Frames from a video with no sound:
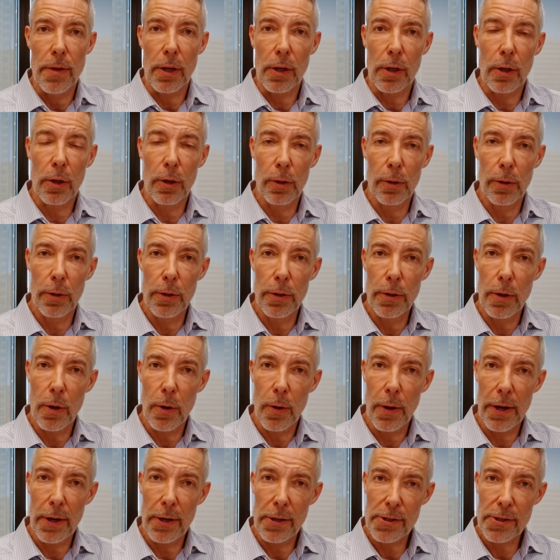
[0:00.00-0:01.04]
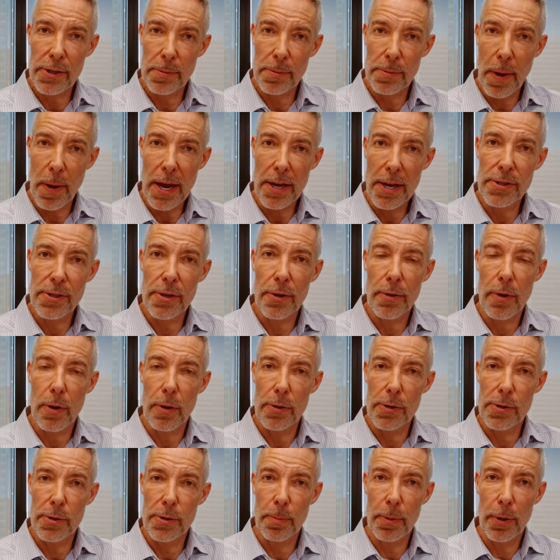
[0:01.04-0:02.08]
crude oil space, or
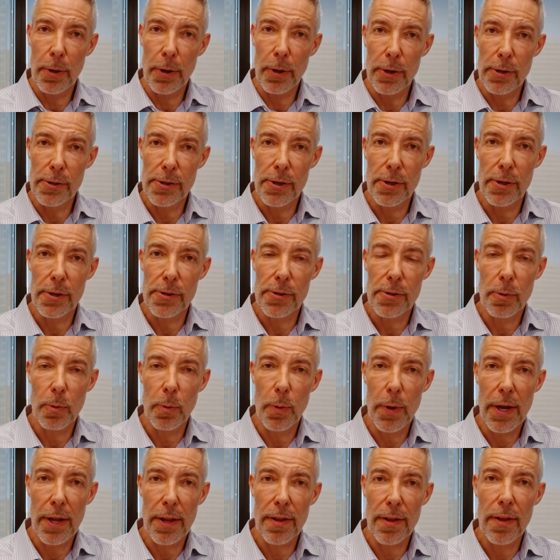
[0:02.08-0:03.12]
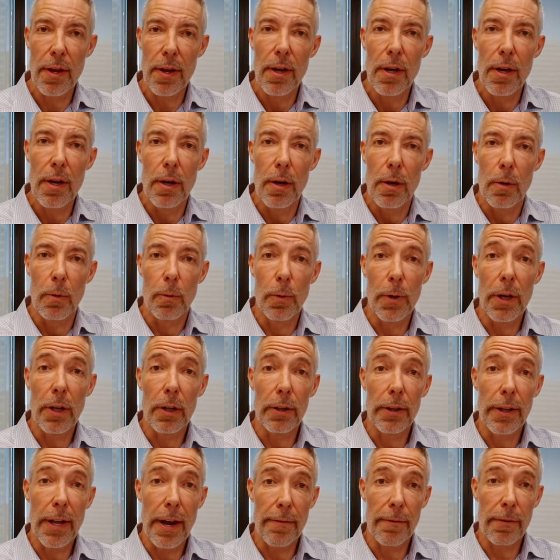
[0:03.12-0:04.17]
those producers with
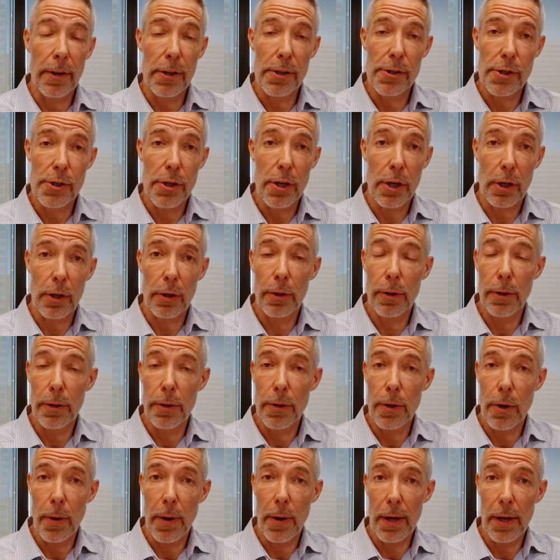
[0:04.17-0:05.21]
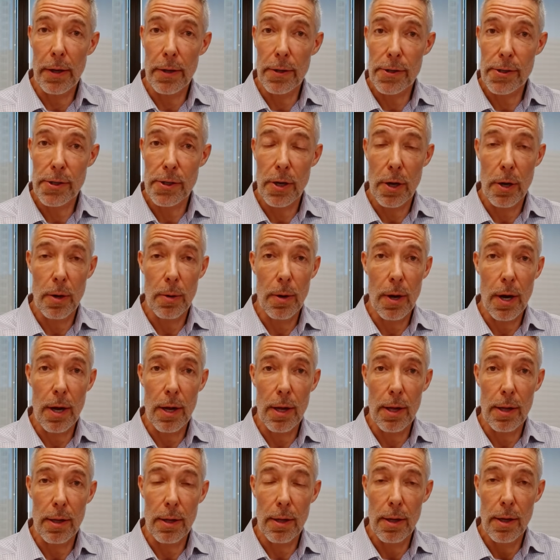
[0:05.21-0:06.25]
real leverage to crude oil. So
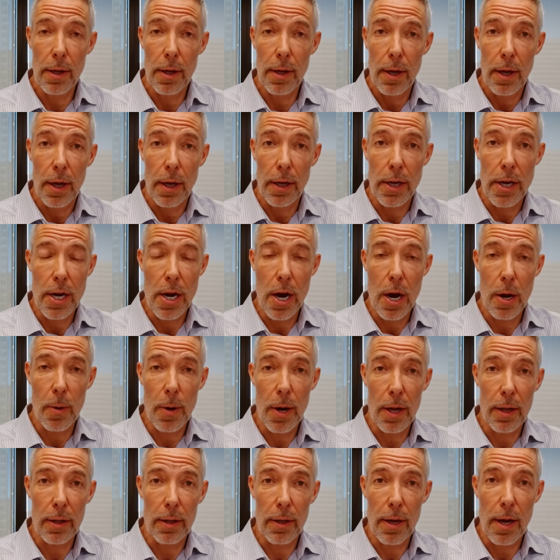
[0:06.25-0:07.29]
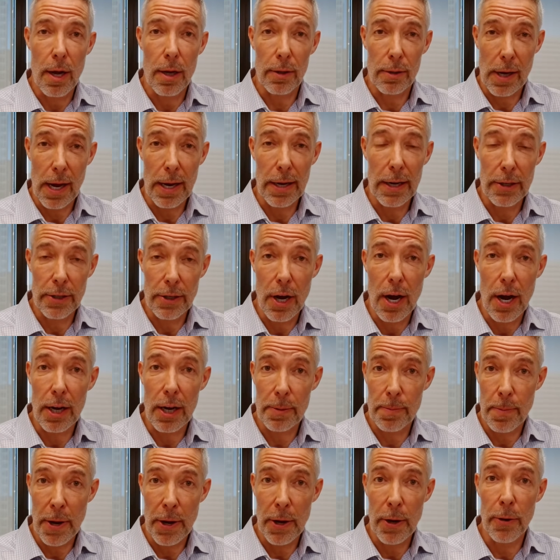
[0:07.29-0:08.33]
I'll kind of
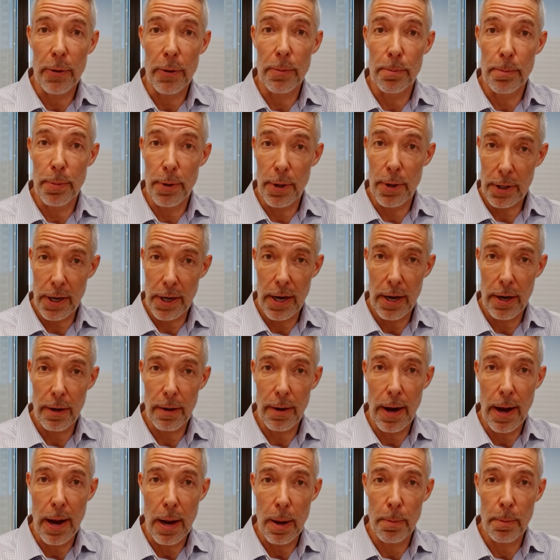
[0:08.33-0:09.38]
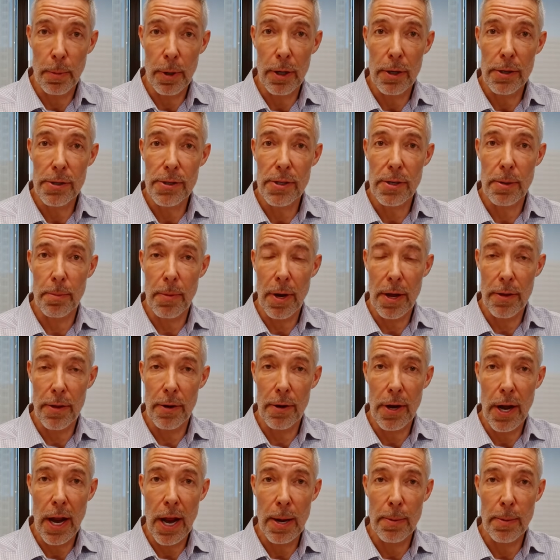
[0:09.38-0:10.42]
talk my own book here, Amber. Some other
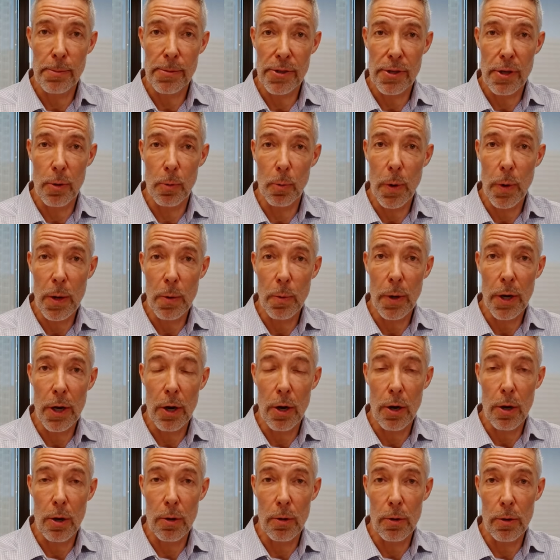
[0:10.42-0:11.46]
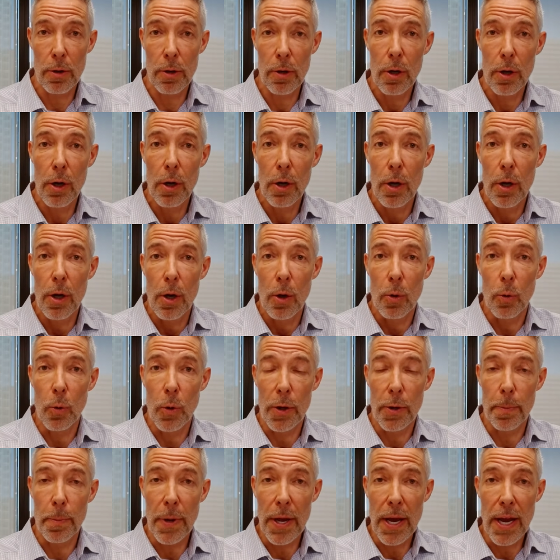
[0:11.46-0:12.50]
names that we would own
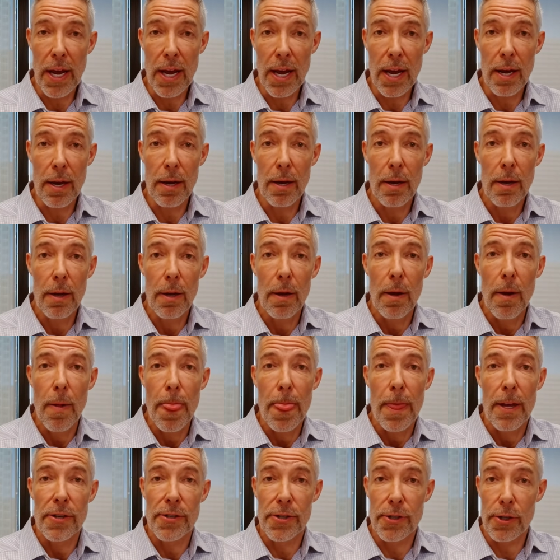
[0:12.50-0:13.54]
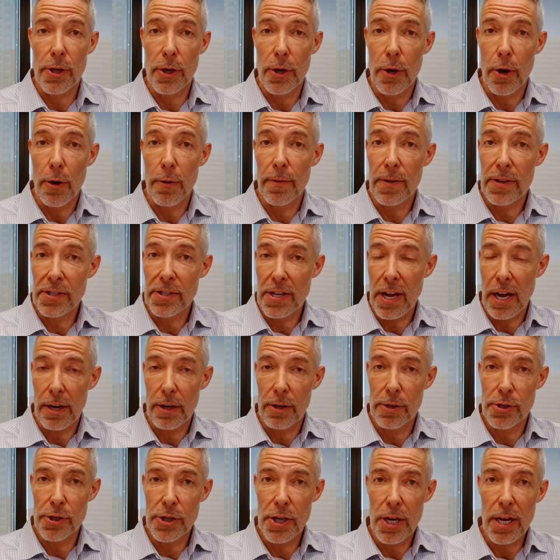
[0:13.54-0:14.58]
would be Cenovus
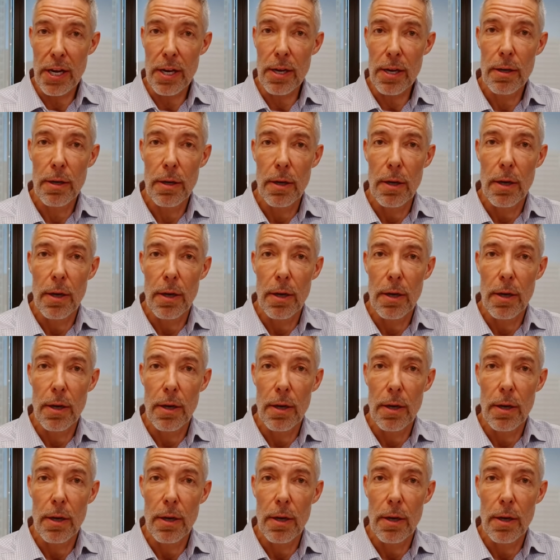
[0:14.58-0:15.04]
Energy.